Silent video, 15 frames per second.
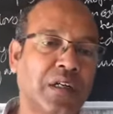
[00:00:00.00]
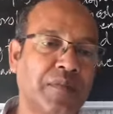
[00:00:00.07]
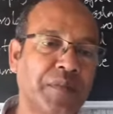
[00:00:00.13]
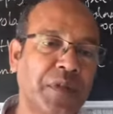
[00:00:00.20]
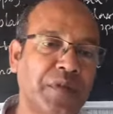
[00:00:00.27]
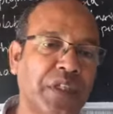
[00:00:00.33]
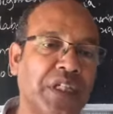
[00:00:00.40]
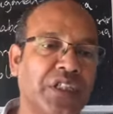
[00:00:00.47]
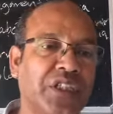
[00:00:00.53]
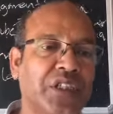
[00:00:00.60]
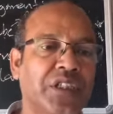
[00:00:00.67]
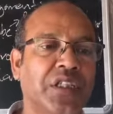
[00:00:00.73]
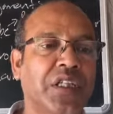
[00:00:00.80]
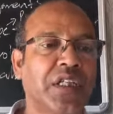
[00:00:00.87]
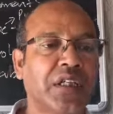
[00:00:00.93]

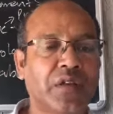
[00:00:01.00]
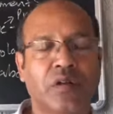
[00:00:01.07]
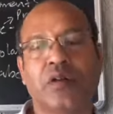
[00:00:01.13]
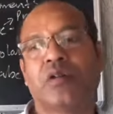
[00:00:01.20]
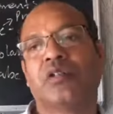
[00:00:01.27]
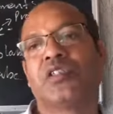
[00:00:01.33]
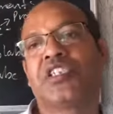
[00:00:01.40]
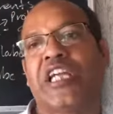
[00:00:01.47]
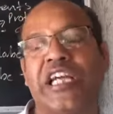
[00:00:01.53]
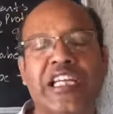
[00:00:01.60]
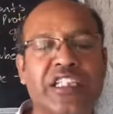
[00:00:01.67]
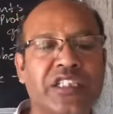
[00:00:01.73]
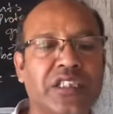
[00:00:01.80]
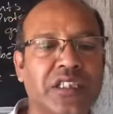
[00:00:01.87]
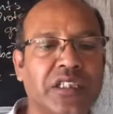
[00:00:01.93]
mutation or change